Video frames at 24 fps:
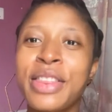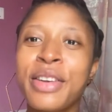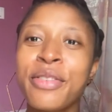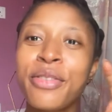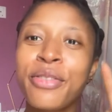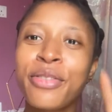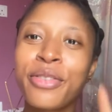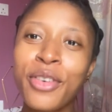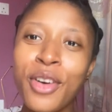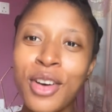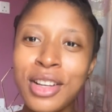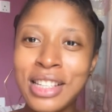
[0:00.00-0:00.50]
The
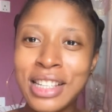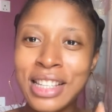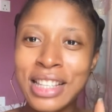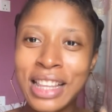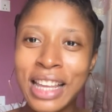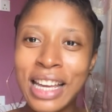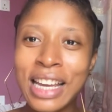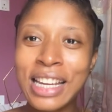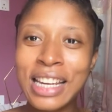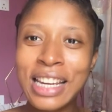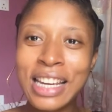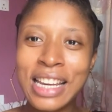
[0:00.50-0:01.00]
fourth
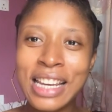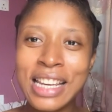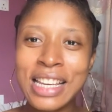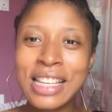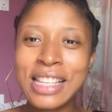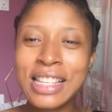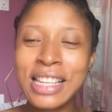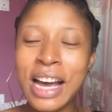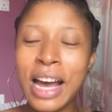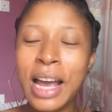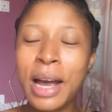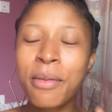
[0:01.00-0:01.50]
thing
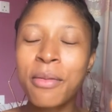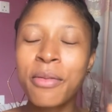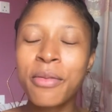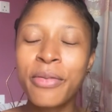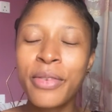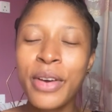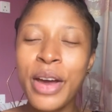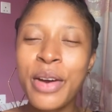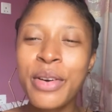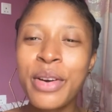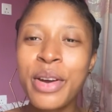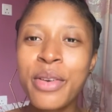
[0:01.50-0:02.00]
is, I am
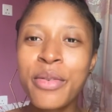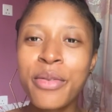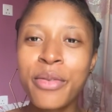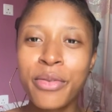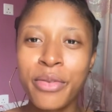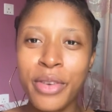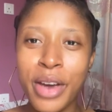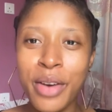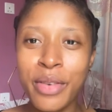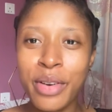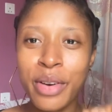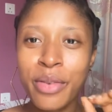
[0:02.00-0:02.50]
very,
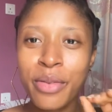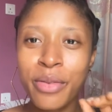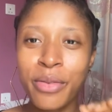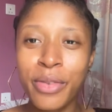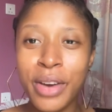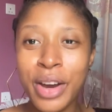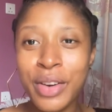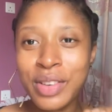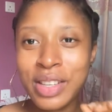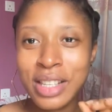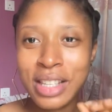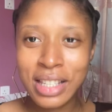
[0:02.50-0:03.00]
very,
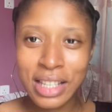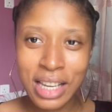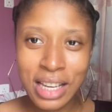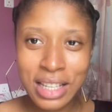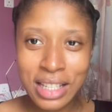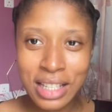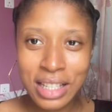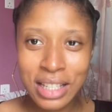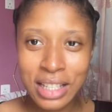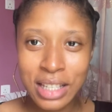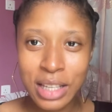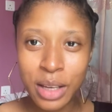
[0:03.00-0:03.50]
very
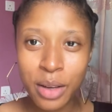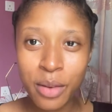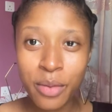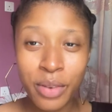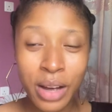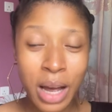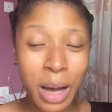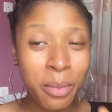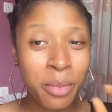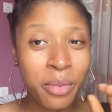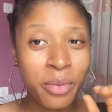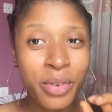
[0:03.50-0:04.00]
sensitive.
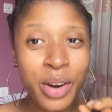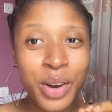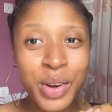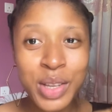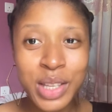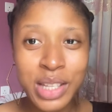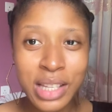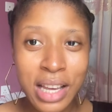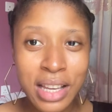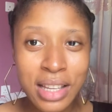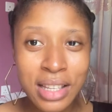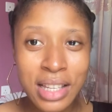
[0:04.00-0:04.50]
I'm very
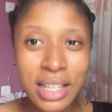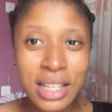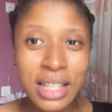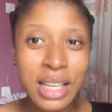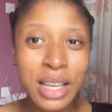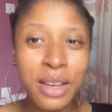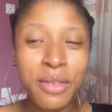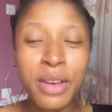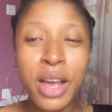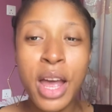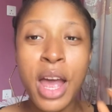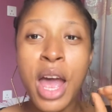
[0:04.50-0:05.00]

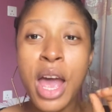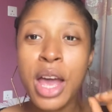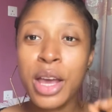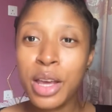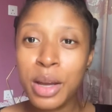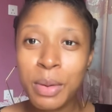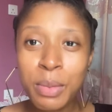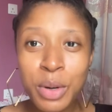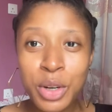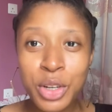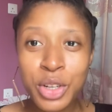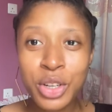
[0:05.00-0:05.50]
sensitive,
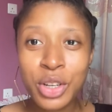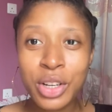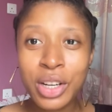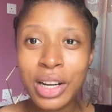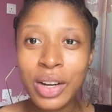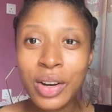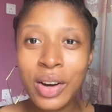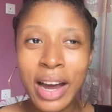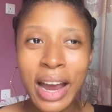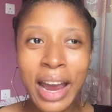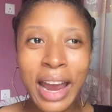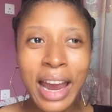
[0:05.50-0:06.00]

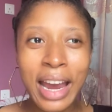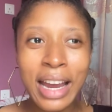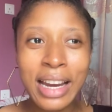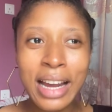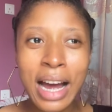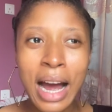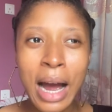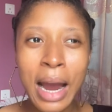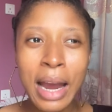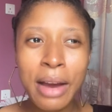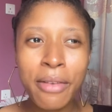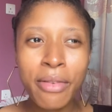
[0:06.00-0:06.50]
emotional, and
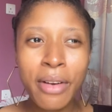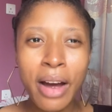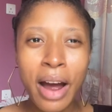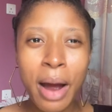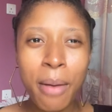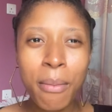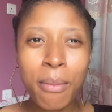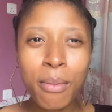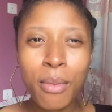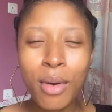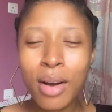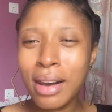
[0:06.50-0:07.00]
I
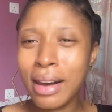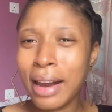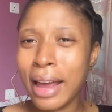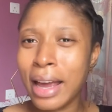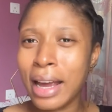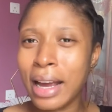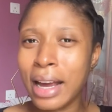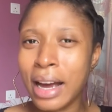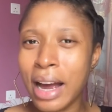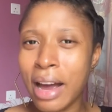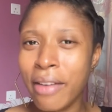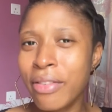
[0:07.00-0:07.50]

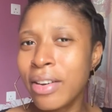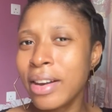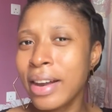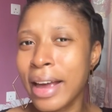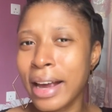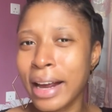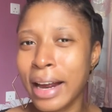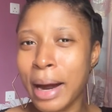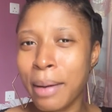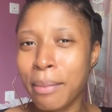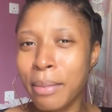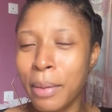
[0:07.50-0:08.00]
feel
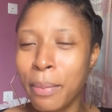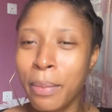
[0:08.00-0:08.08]
like I'm a